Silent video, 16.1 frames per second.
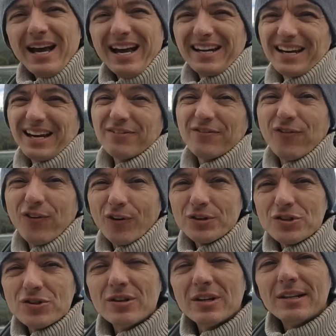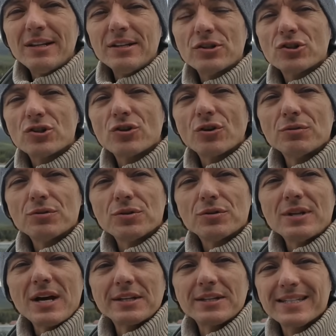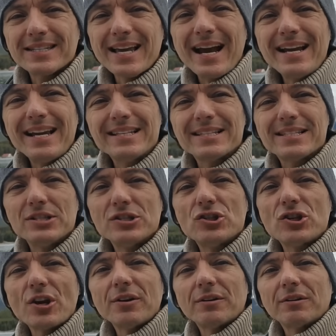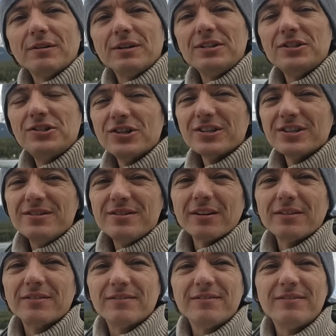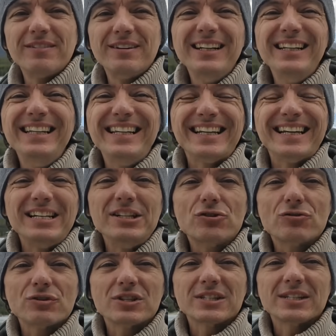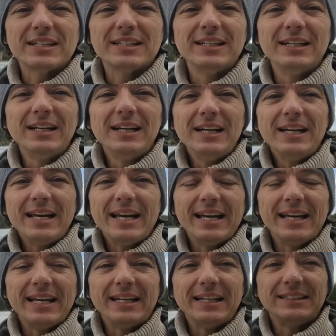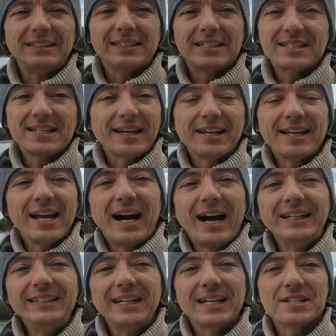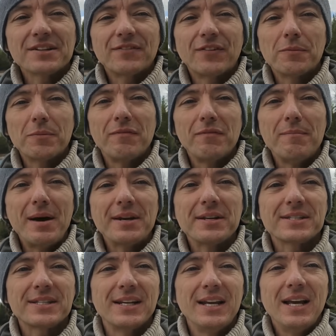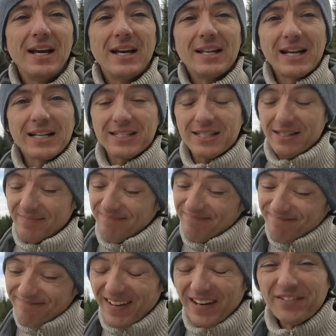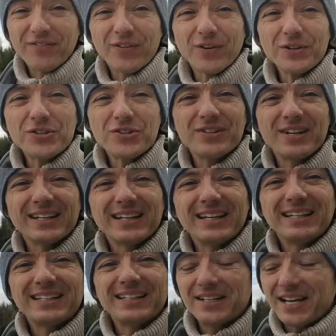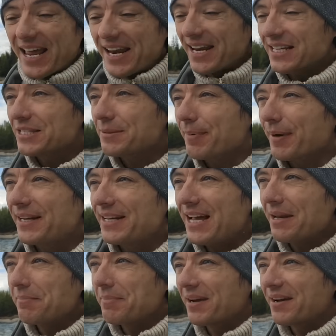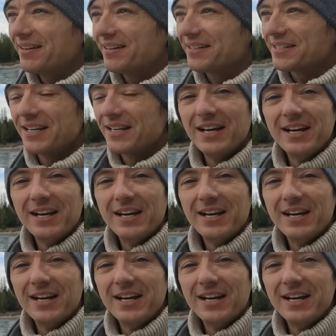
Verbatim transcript: And unfortunately, it shows you that science in general is just not really interested in studying honey as a form of medicine. That's unfortunate. I can't explain that because